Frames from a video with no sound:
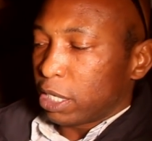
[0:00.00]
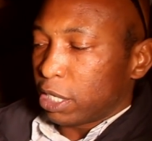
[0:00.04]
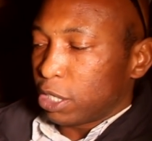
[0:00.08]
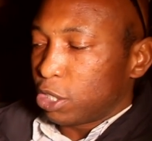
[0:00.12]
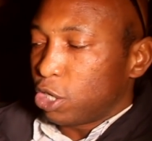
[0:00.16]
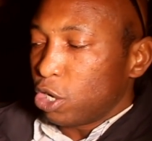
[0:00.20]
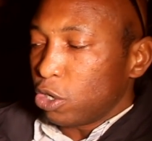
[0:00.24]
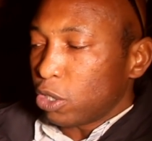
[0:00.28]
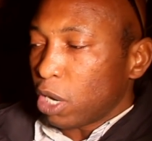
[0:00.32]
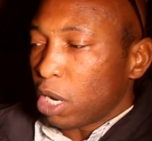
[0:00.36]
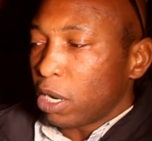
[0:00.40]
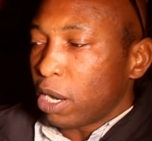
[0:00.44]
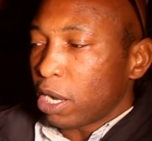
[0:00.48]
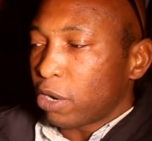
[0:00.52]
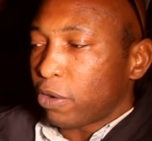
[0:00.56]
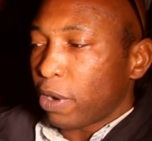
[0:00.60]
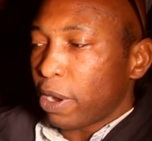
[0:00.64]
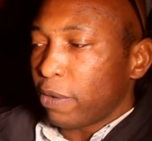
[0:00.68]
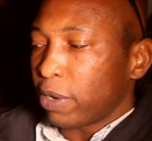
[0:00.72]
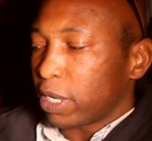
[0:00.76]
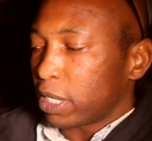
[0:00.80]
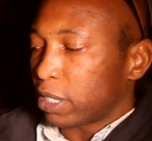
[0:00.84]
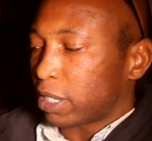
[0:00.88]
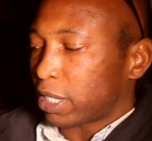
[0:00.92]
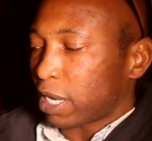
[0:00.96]
you don't
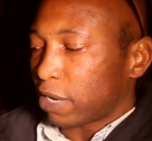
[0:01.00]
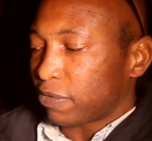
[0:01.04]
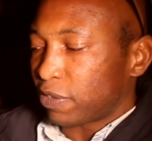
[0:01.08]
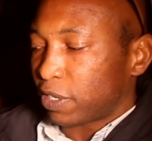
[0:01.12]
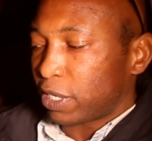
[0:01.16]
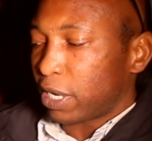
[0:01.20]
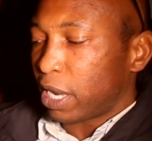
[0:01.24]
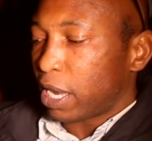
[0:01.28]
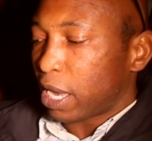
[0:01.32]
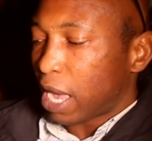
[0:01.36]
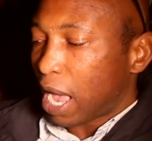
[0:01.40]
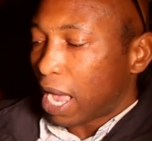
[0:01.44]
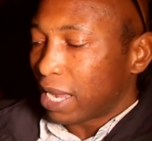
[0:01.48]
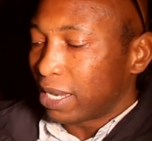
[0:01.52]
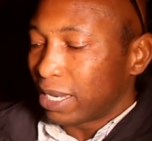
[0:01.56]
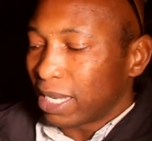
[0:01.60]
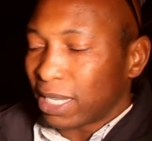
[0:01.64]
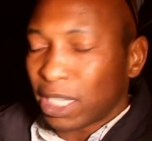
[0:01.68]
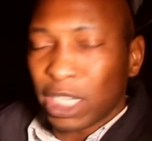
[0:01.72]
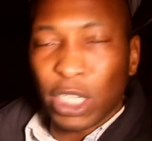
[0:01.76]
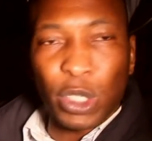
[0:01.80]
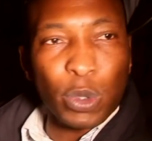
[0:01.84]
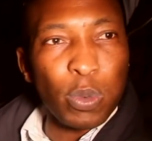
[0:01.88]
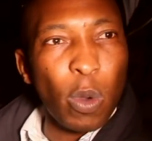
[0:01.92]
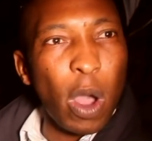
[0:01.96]
agree with this tafsir, and
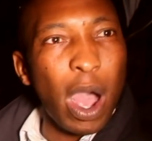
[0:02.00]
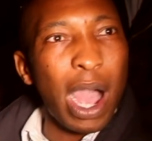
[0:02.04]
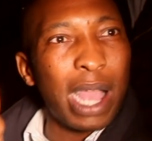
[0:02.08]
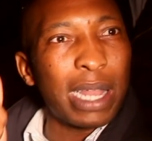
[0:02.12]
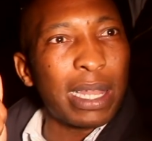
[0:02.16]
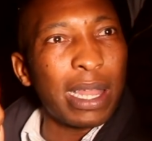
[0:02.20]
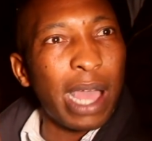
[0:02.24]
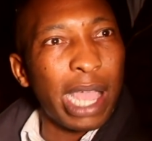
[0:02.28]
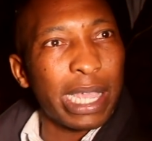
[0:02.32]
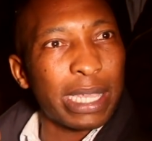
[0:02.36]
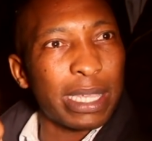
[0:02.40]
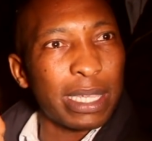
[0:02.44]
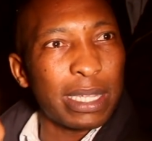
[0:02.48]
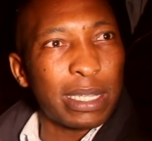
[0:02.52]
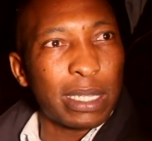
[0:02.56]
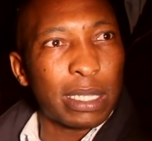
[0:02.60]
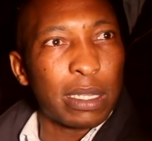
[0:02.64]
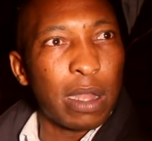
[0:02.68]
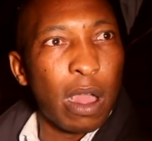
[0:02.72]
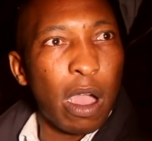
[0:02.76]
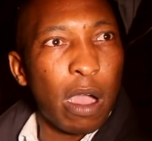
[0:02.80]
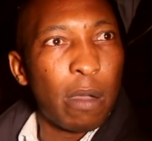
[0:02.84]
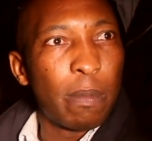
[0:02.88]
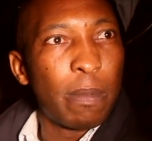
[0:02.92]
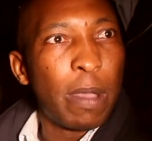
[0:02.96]
this is why I like
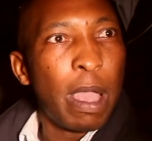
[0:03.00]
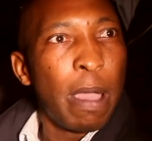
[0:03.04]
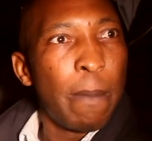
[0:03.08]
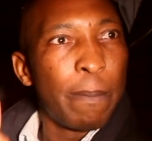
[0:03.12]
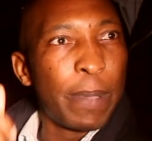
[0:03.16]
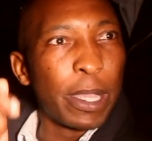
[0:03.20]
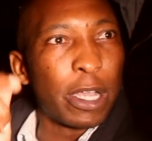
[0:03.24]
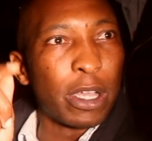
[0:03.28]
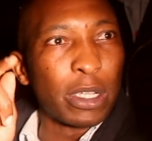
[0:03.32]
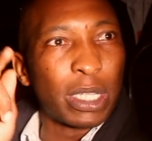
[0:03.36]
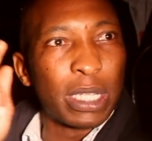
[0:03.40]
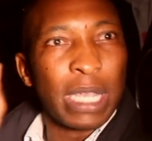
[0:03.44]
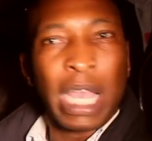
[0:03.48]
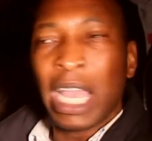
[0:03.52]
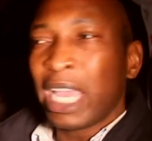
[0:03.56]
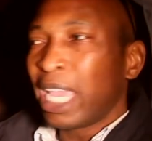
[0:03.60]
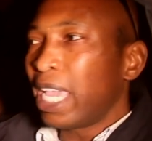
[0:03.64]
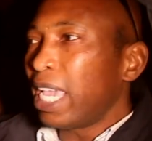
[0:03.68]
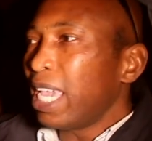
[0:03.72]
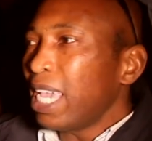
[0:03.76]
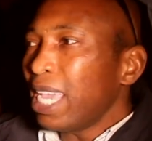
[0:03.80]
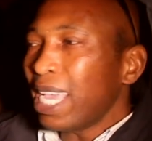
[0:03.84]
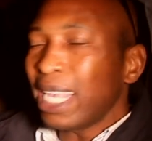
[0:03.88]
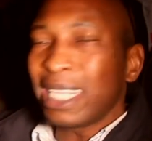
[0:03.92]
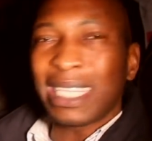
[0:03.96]
Islam because
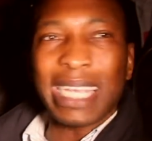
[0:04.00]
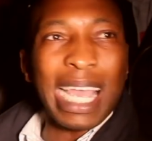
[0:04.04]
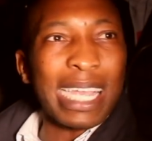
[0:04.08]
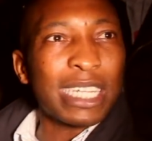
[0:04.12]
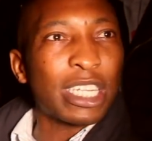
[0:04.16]
he is